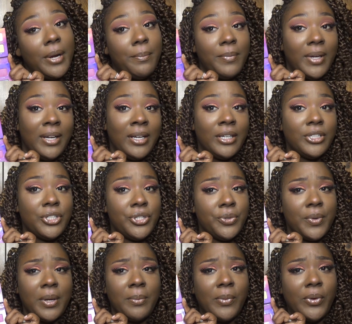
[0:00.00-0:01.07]
me
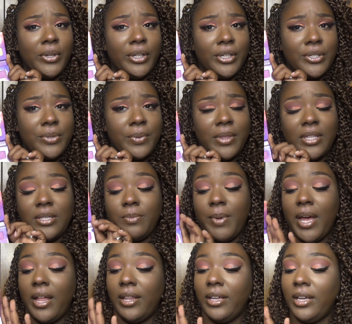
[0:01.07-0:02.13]
doing more looks with this
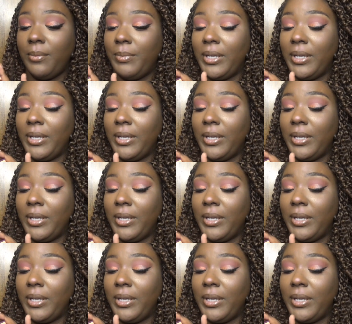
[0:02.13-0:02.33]
palette